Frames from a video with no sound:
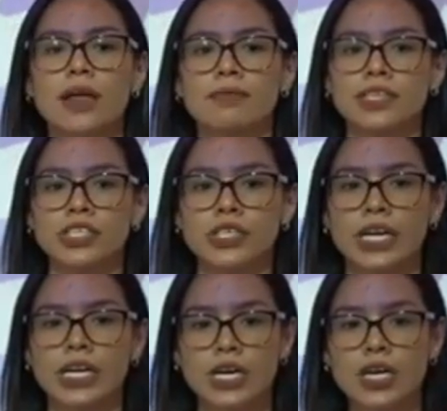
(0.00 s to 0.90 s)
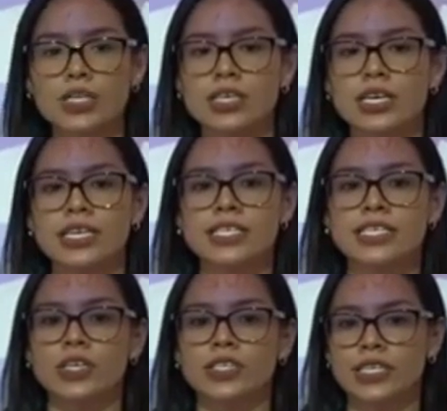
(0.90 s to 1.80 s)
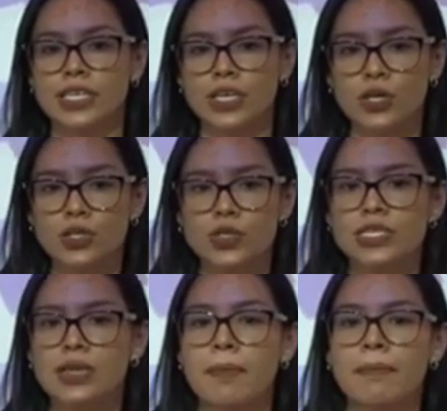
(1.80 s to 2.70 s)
and material costs in certain countries